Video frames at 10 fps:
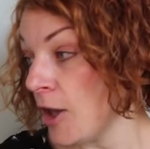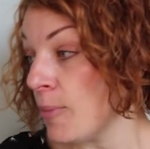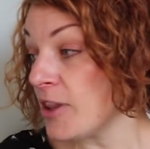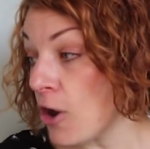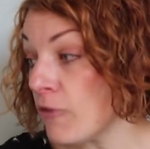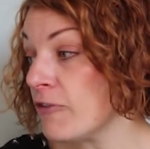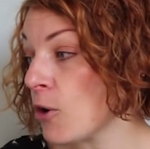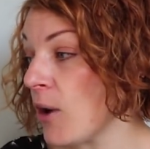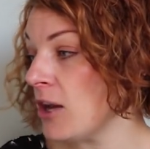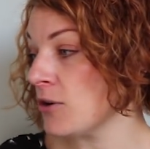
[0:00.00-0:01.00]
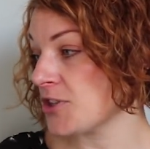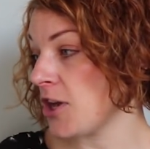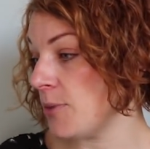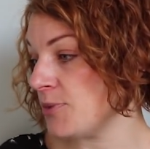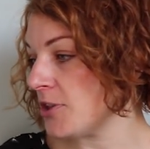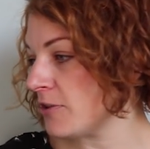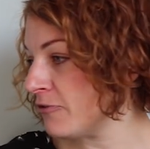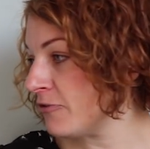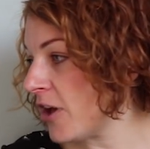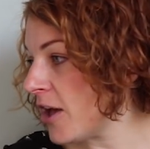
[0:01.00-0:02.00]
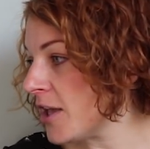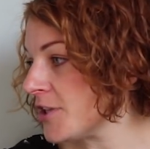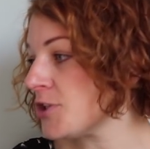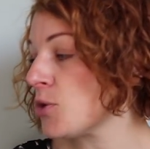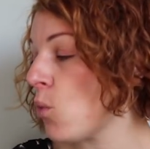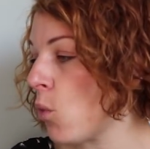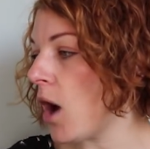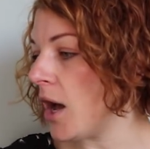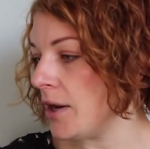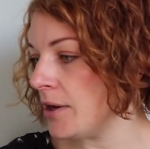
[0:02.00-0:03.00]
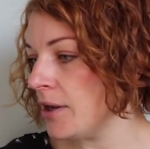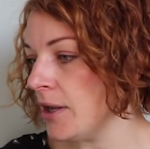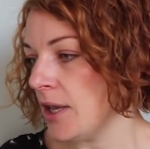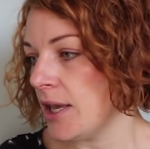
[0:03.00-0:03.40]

but they're on for quite a long time. So the first one